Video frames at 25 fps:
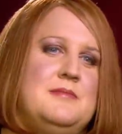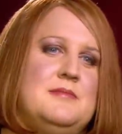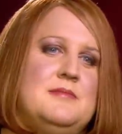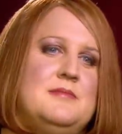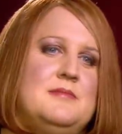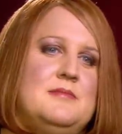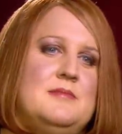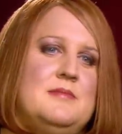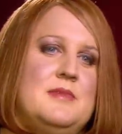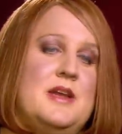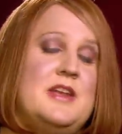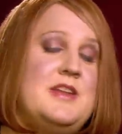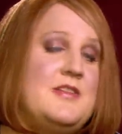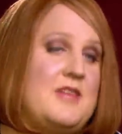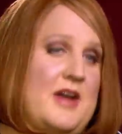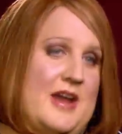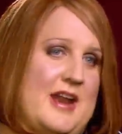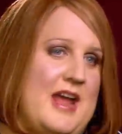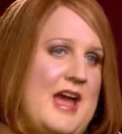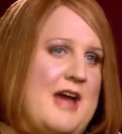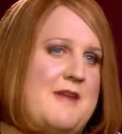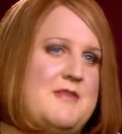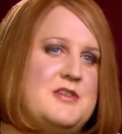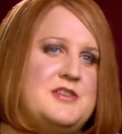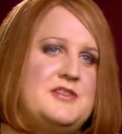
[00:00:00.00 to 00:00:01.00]
And you've got to
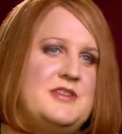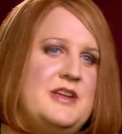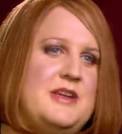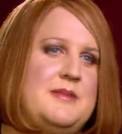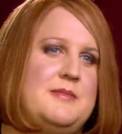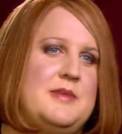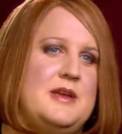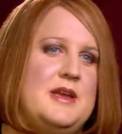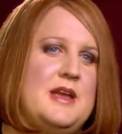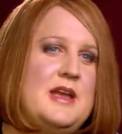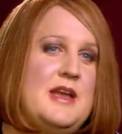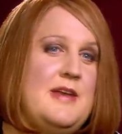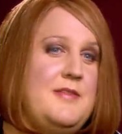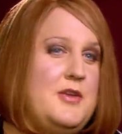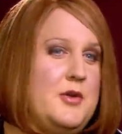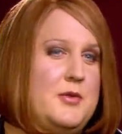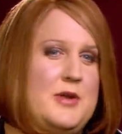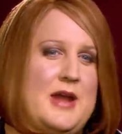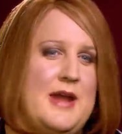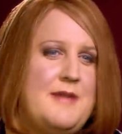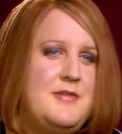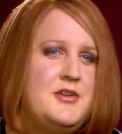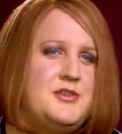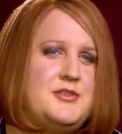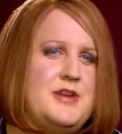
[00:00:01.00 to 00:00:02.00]
have a dream. If you don't
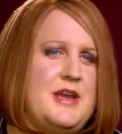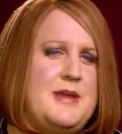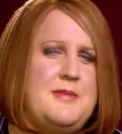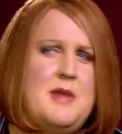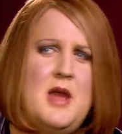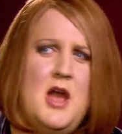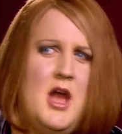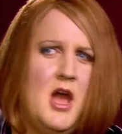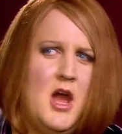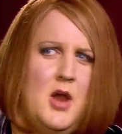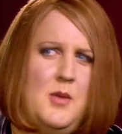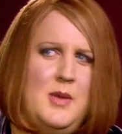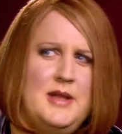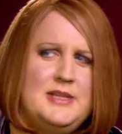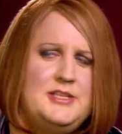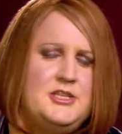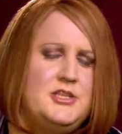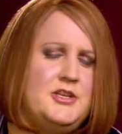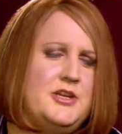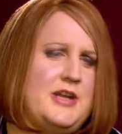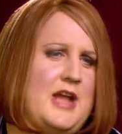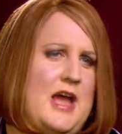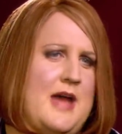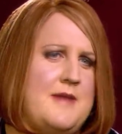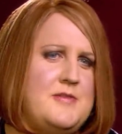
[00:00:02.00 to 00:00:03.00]
have a dream, how else are you
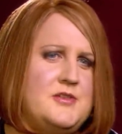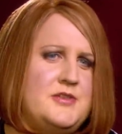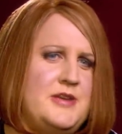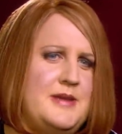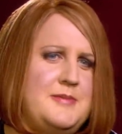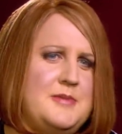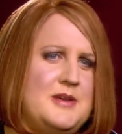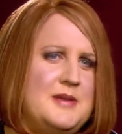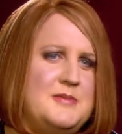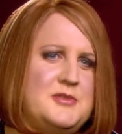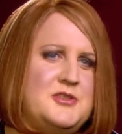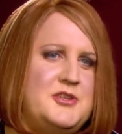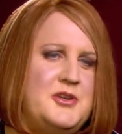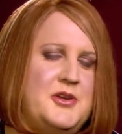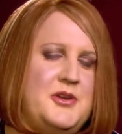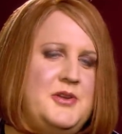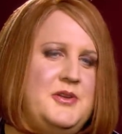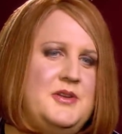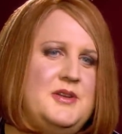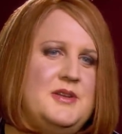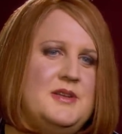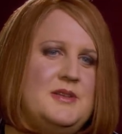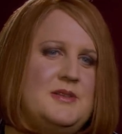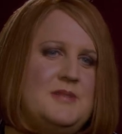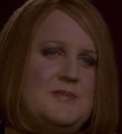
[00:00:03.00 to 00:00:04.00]
going to have a dream come
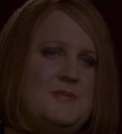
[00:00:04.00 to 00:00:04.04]
true?